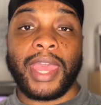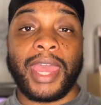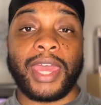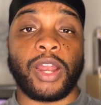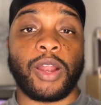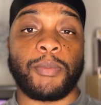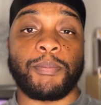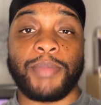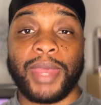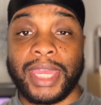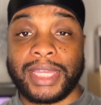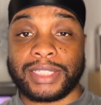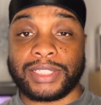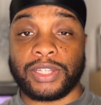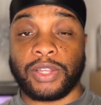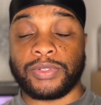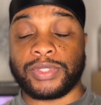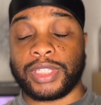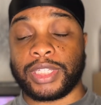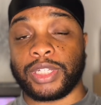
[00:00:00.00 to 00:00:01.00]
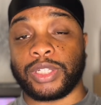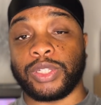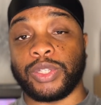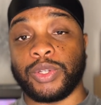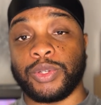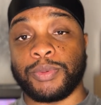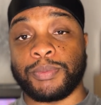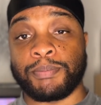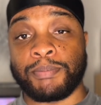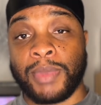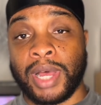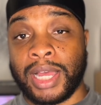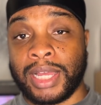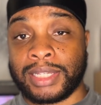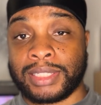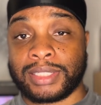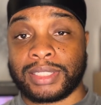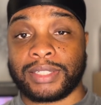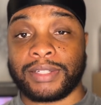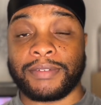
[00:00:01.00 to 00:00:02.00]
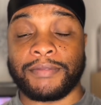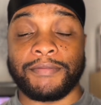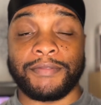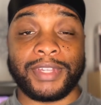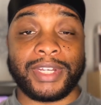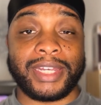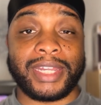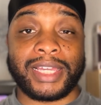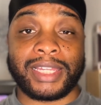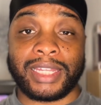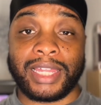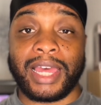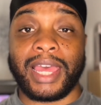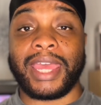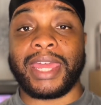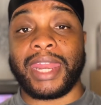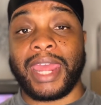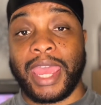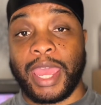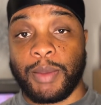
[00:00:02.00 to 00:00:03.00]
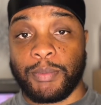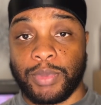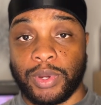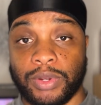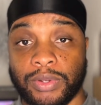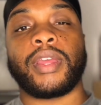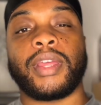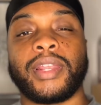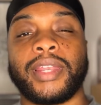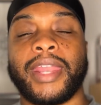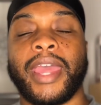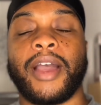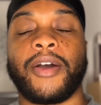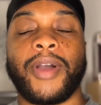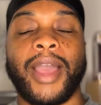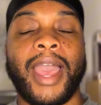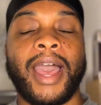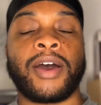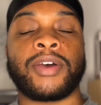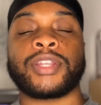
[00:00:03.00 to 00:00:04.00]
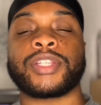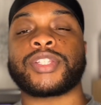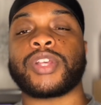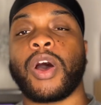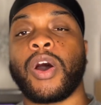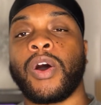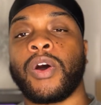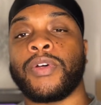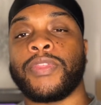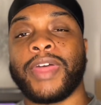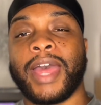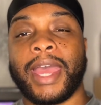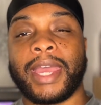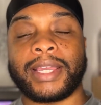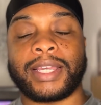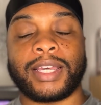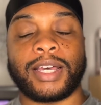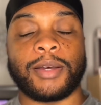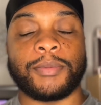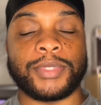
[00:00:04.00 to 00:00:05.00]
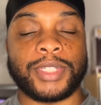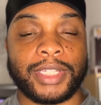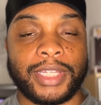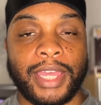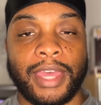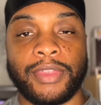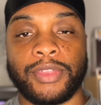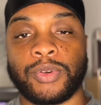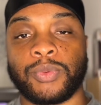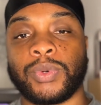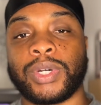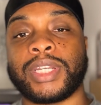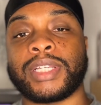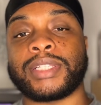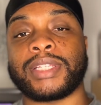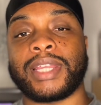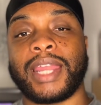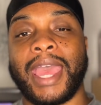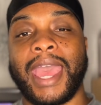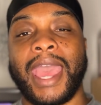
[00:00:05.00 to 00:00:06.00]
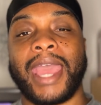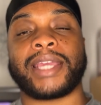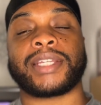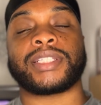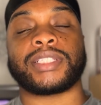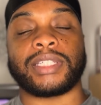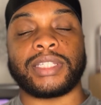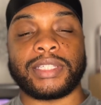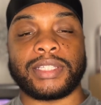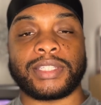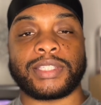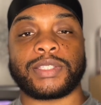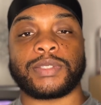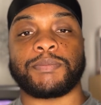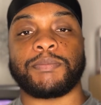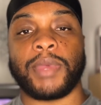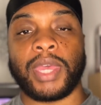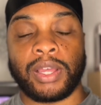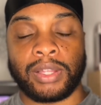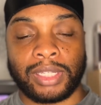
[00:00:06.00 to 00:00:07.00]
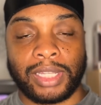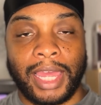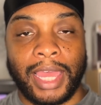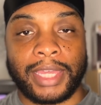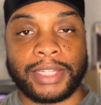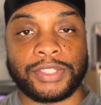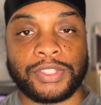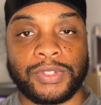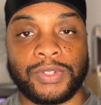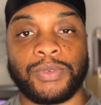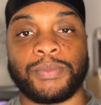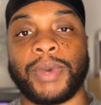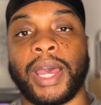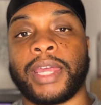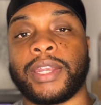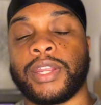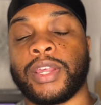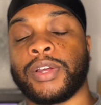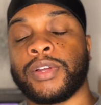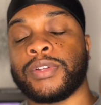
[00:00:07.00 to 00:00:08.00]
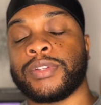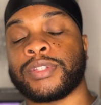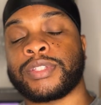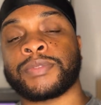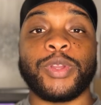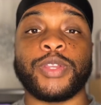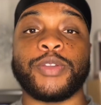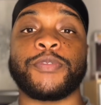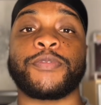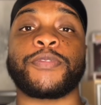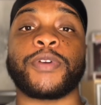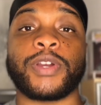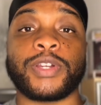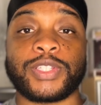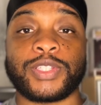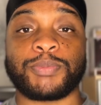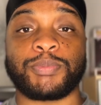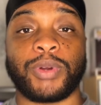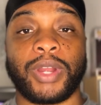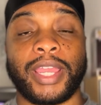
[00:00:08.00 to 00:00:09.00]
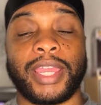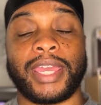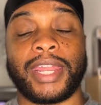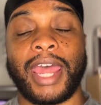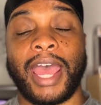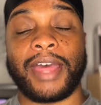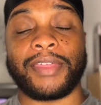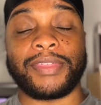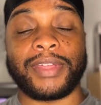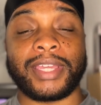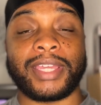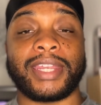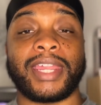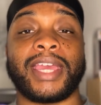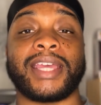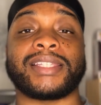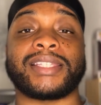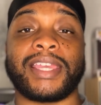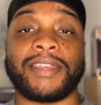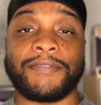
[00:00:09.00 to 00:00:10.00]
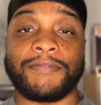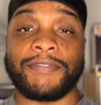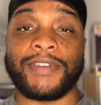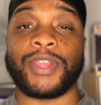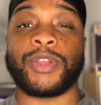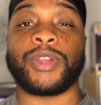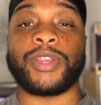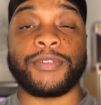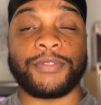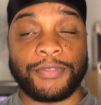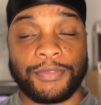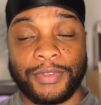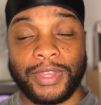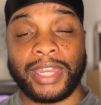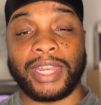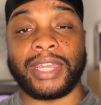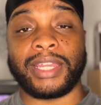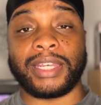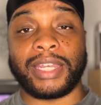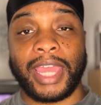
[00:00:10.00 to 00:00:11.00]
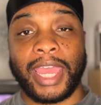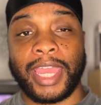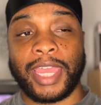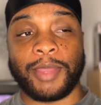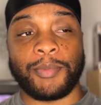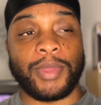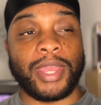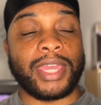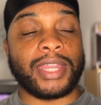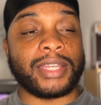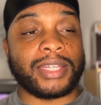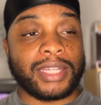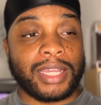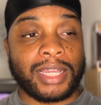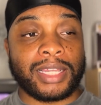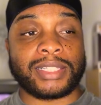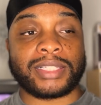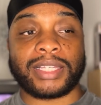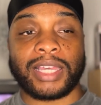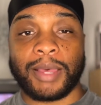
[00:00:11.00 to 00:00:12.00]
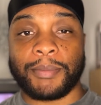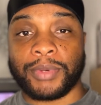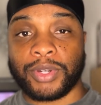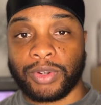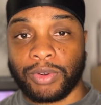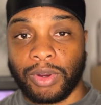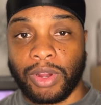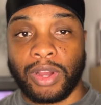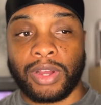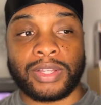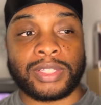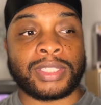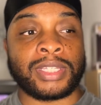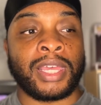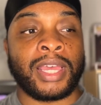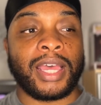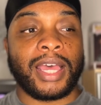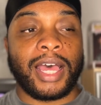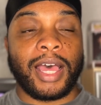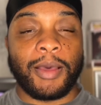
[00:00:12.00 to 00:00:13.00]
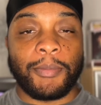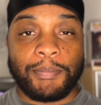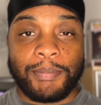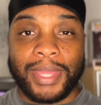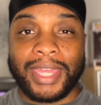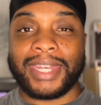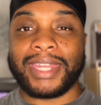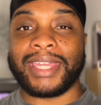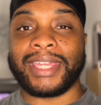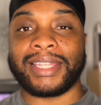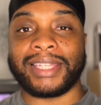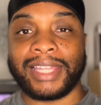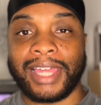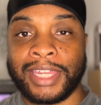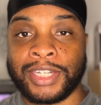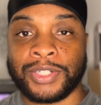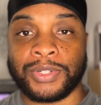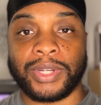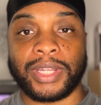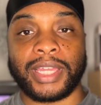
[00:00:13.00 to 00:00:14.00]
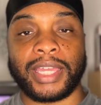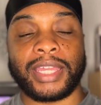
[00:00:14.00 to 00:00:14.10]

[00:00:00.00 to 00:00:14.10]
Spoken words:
And our base notes include musk, vanilla, and amber. Now, how does all that come together? What does it actually smell like to my nose? When you first spray it, I think it has a very fitting name. It does come across a bit electric.